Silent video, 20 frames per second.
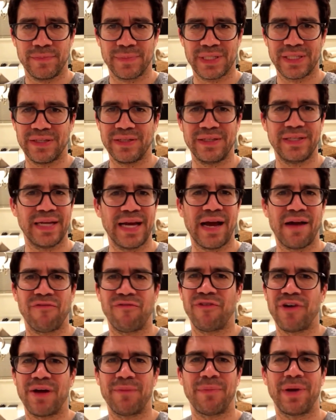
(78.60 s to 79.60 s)
could not
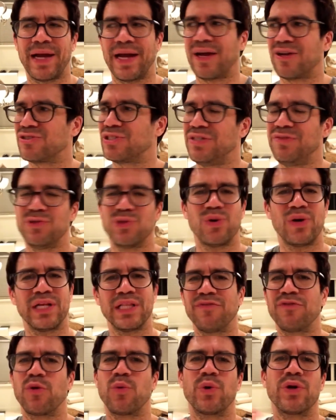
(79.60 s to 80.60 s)
find my house, even though I
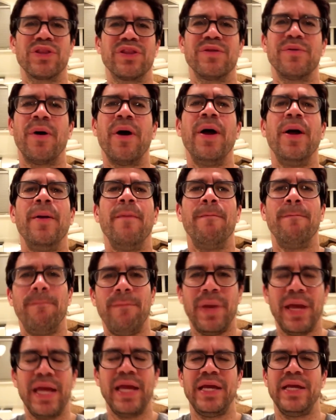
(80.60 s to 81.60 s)
live on one of the
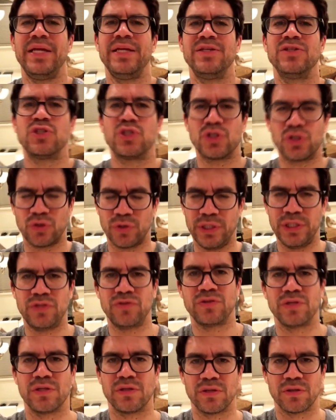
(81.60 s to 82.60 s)
main
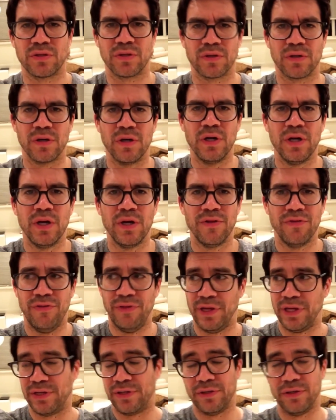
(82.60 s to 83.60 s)
streets that are
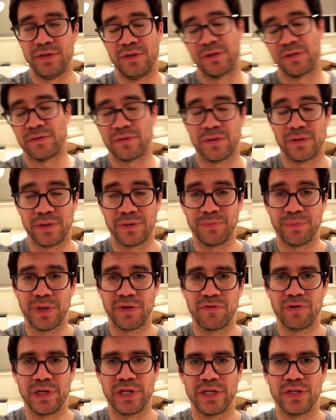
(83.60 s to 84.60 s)
in
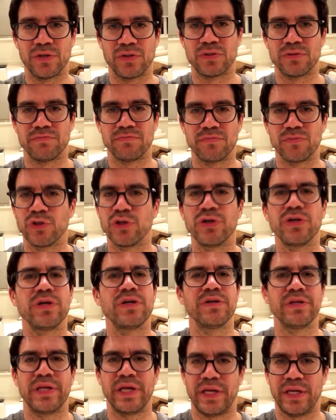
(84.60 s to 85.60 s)
Beverly Hills.
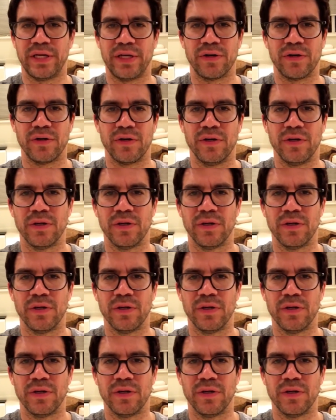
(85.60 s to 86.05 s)
Couldn't get here.